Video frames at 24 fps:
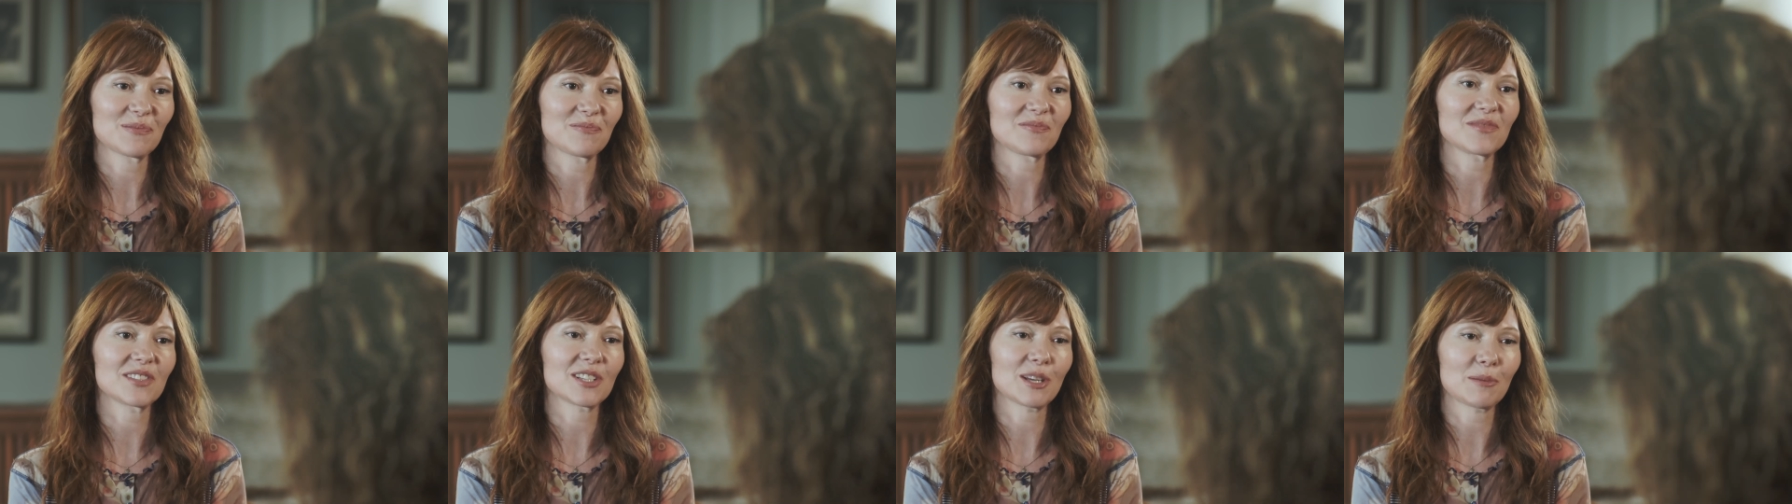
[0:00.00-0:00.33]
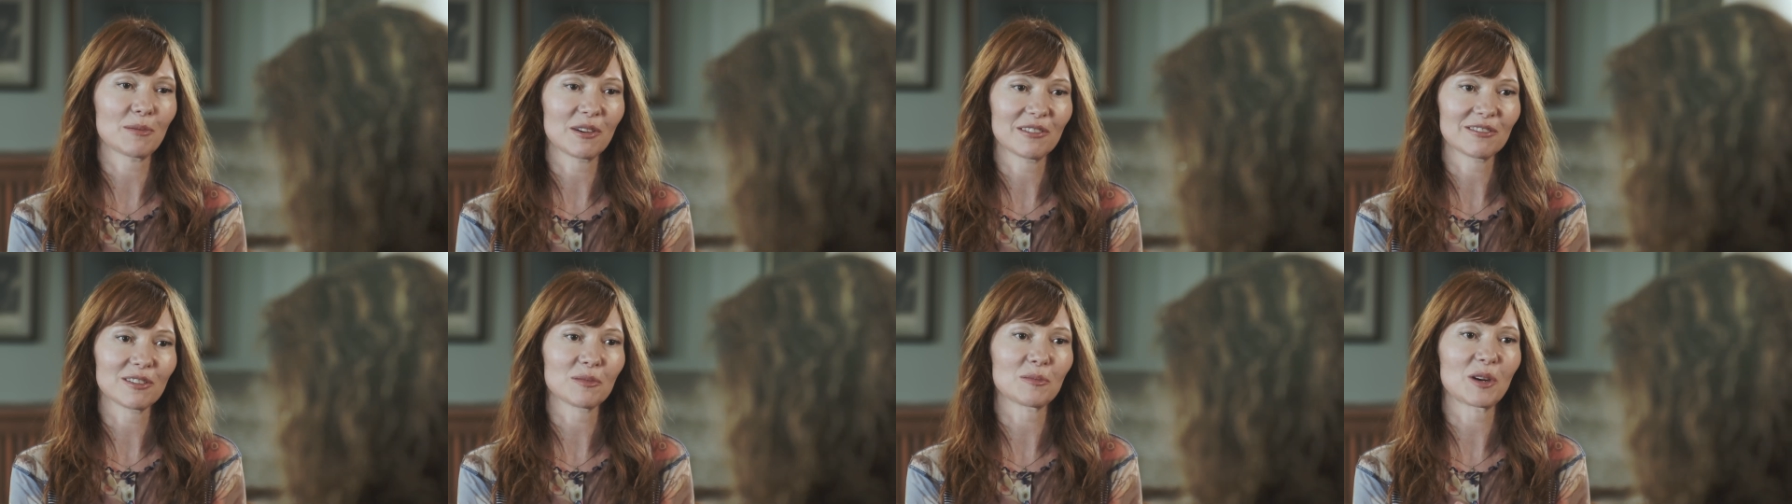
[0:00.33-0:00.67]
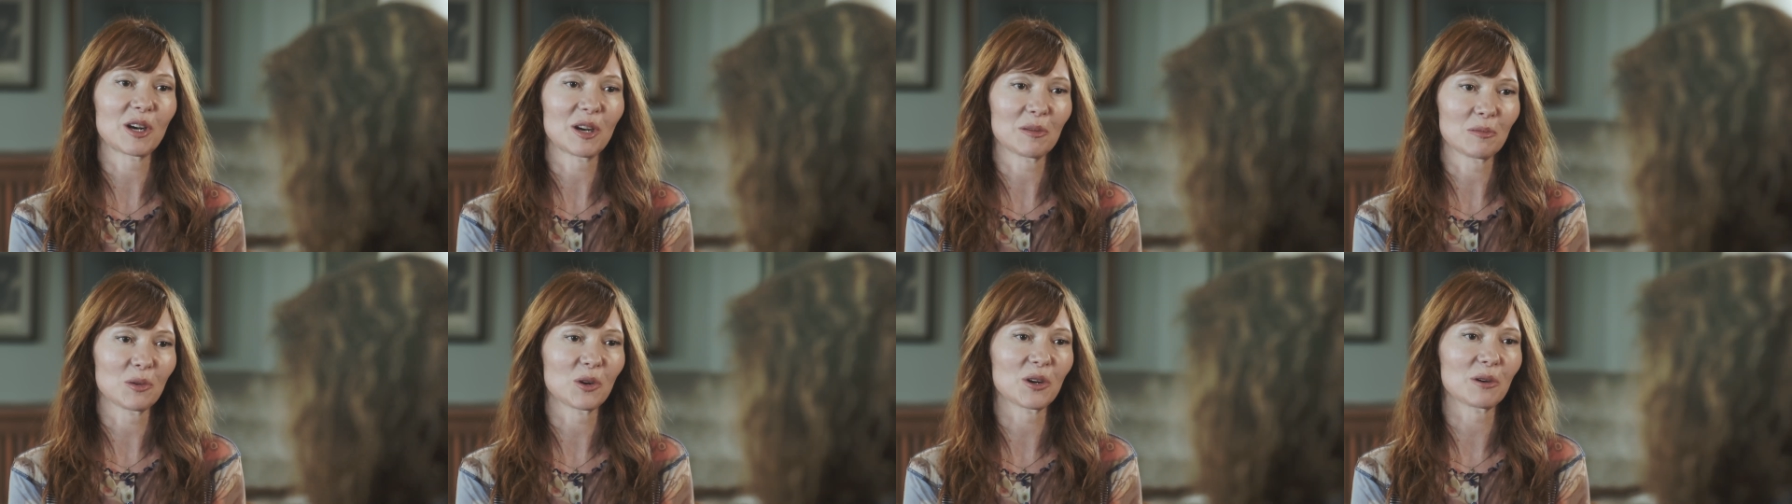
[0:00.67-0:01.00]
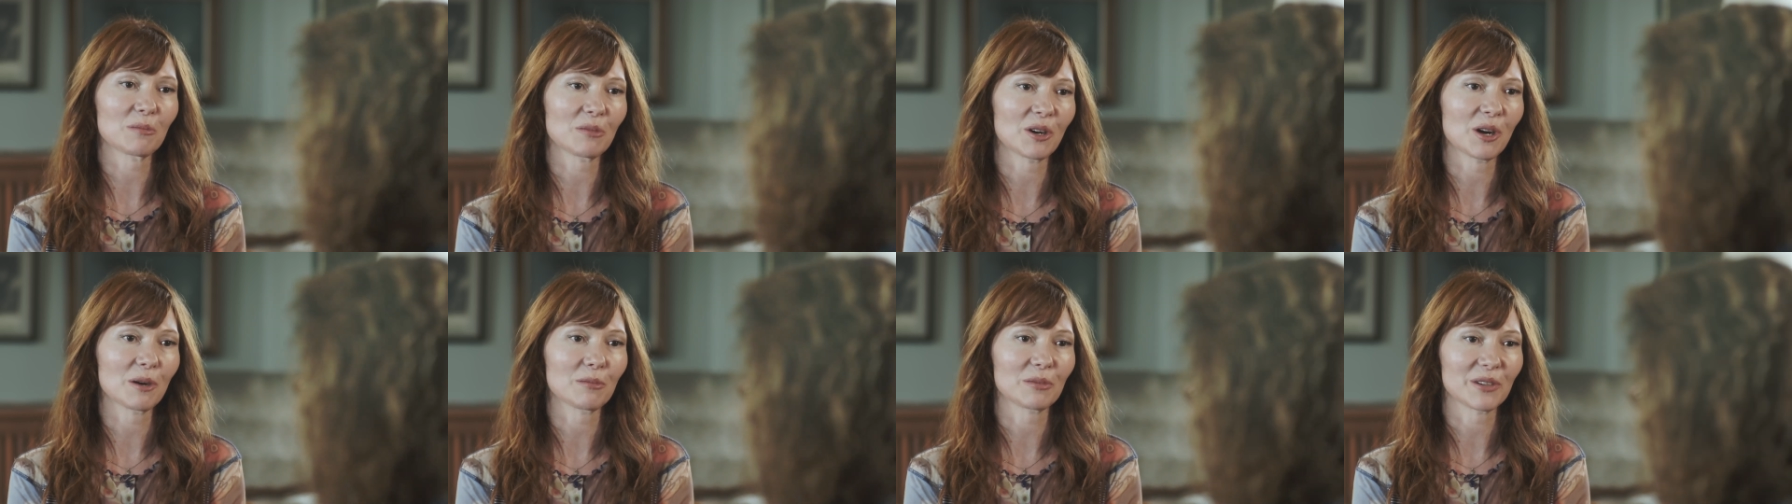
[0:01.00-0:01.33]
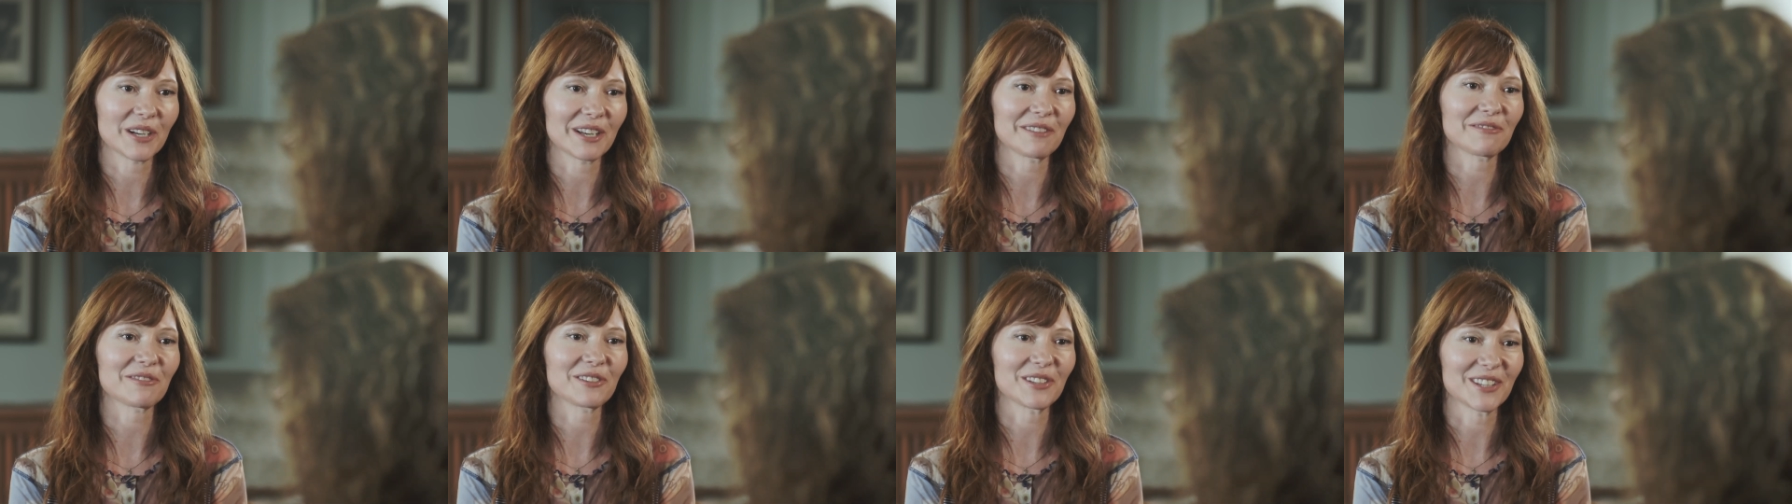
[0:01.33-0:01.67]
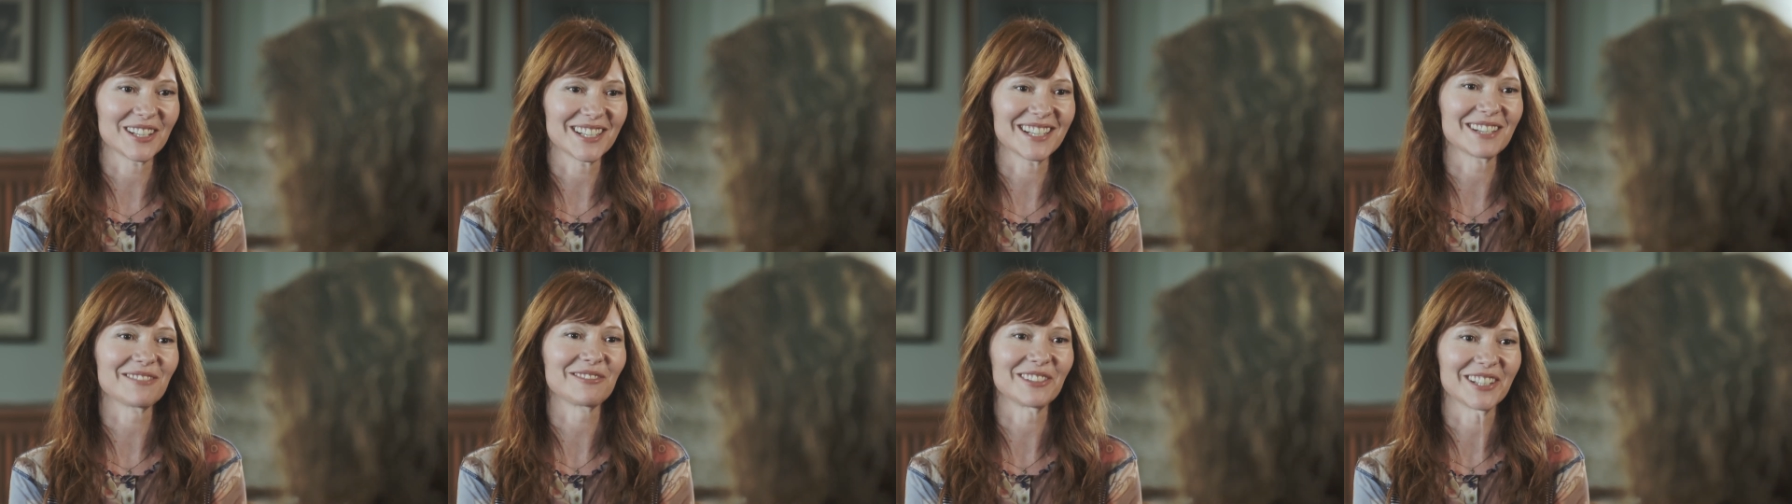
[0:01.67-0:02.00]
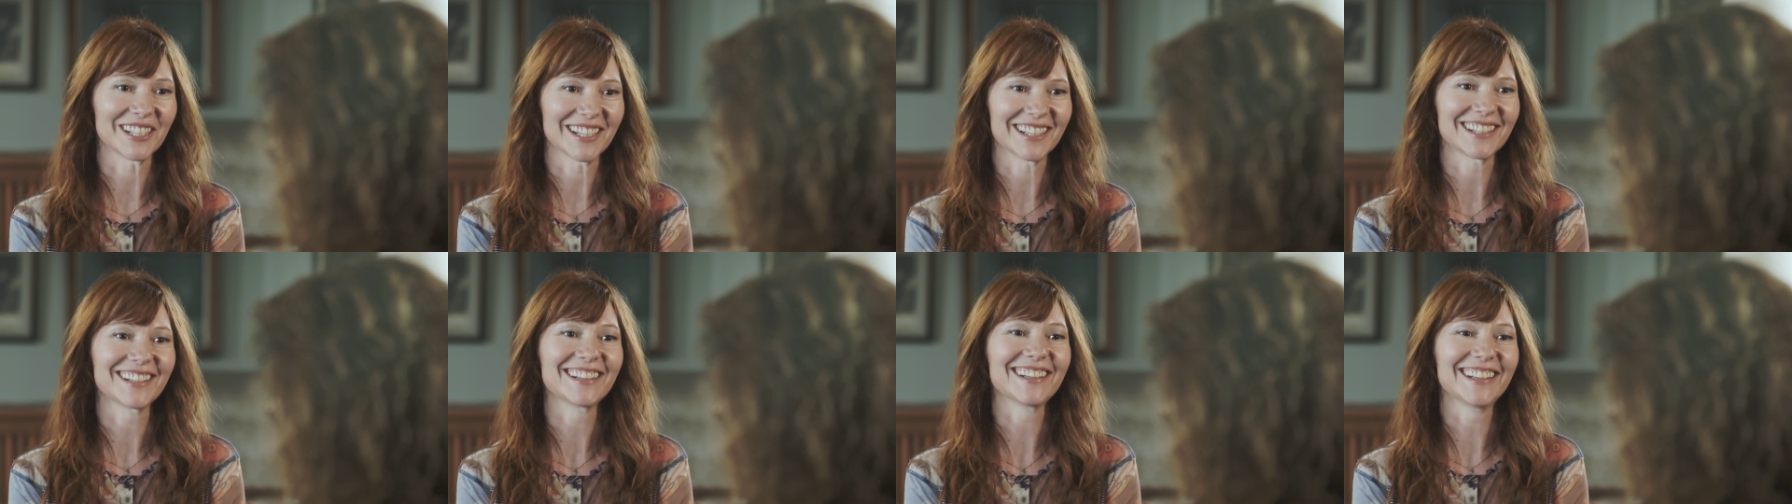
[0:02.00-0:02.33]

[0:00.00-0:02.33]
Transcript: Some of them are more appropriate for the different adults